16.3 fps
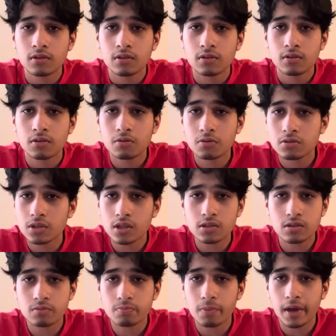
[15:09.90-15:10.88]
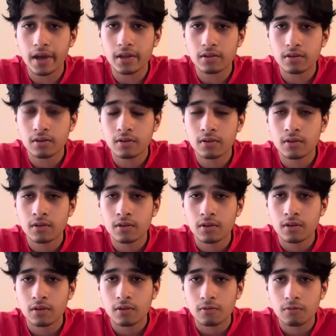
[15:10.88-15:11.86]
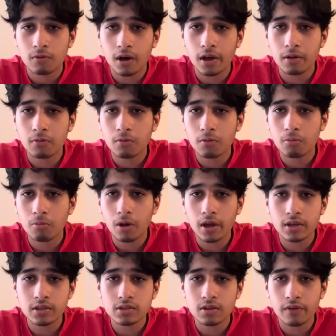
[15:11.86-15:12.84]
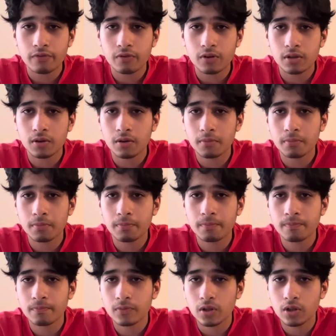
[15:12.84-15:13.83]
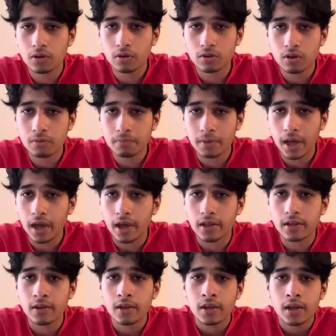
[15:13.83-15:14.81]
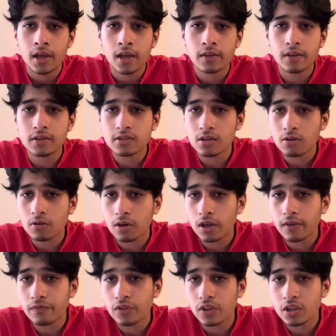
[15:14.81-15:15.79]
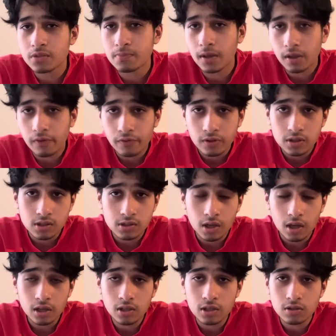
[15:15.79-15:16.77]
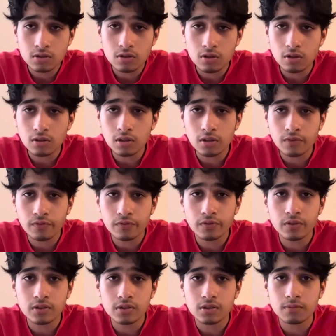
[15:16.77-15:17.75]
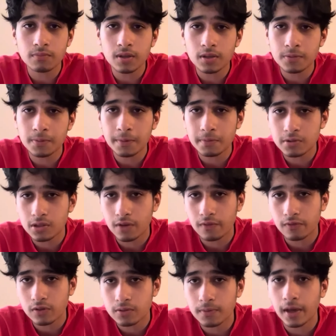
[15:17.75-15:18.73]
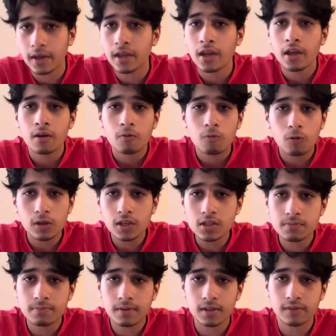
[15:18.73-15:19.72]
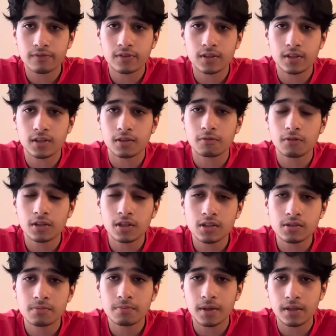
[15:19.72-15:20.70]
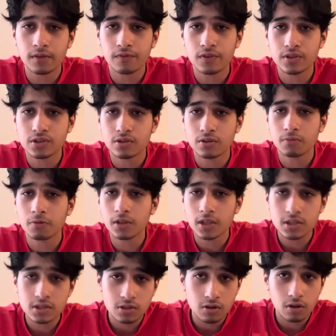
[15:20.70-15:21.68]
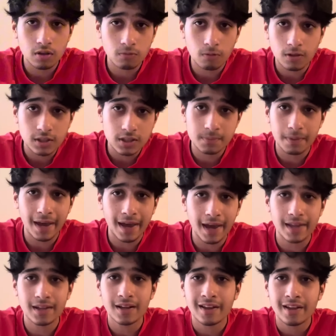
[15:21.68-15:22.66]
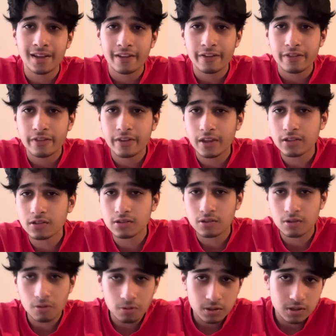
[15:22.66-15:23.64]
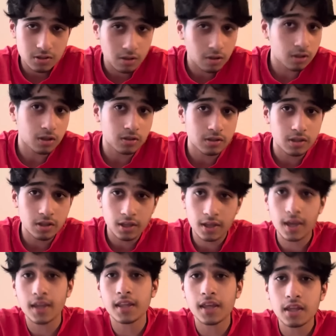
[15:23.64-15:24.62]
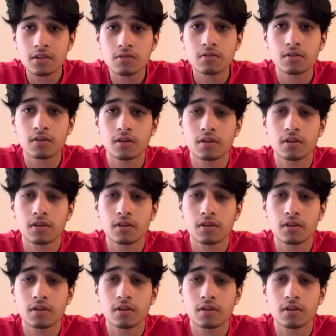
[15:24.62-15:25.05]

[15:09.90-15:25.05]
Who says it's bad? Why, why is suffering good, bad? And they say, okay, if things benefit society, it's good, and if it makes people suffer, it's bad. What is benefiting? What is beneficial? What is good? What is bad? They just go in circles and they can't answer it.